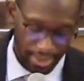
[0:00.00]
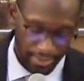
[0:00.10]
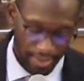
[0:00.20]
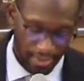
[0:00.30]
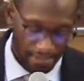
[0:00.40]

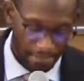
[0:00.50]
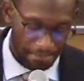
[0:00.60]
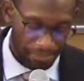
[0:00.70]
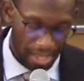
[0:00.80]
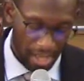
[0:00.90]
evening?"
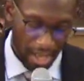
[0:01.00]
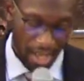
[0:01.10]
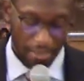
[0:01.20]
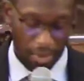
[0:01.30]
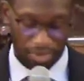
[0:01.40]

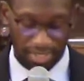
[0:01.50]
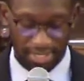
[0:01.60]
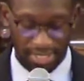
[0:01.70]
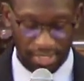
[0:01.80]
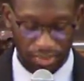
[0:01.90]
And
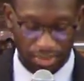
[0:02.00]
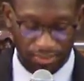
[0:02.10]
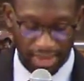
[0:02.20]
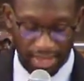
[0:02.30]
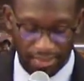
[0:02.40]
Moses said to his
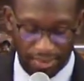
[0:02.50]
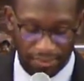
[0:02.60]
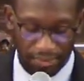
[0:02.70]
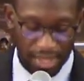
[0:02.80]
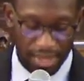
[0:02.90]
father,
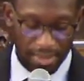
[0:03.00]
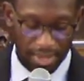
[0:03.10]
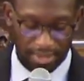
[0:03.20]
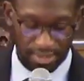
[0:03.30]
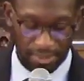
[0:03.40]

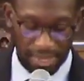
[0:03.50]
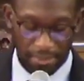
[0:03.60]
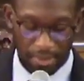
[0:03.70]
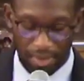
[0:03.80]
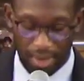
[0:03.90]
"Because the
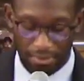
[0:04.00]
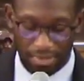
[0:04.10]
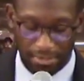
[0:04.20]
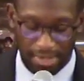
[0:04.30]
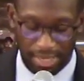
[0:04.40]
people come
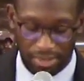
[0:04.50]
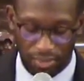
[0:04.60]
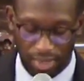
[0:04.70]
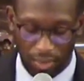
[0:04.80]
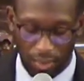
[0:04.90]
to me
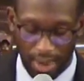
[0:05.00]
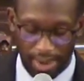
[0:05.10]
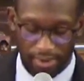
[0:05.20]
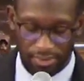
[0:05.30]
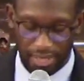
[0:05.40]
to
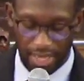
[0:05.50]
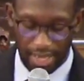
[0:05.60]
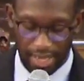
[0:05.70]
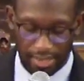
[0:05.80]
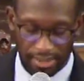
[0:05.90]
inquire of
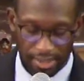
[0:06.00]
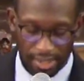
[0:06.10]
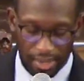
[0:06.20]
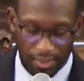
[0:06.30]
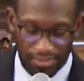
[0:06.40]
God.
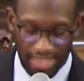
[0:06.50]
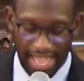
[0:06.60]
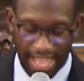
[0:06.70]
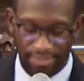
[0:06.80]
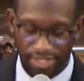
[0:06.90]
When they
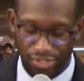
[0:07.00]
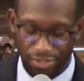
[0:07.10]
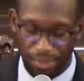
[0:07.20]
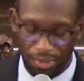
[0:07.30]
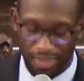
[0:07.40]
have a
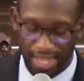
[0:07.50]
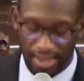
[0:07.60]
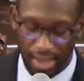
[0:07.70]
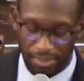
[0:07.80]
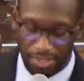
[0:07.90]
dispute, they
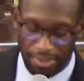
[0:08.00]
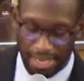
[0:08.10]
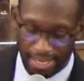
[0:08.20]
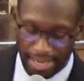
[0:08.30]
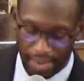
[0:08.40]
come to
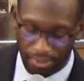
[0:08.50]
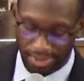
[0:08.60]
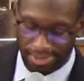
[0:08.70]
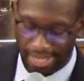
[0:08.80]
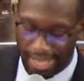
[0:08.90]
me, and I will
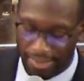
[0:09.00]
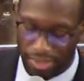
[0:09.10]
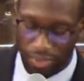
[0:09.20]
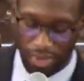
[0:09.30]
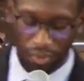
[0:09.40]
decide
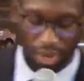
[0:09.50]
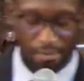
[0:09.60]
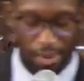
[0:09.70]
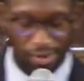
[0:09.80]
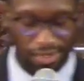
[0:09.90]
between
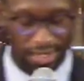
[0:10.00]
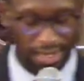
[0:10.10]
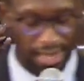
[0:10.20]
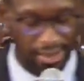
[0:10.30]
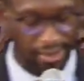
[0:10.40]
one
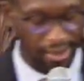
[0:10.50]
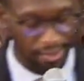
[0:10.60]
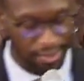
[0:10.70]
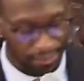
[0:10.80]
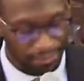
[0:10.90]
person and
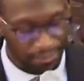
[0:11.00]
another.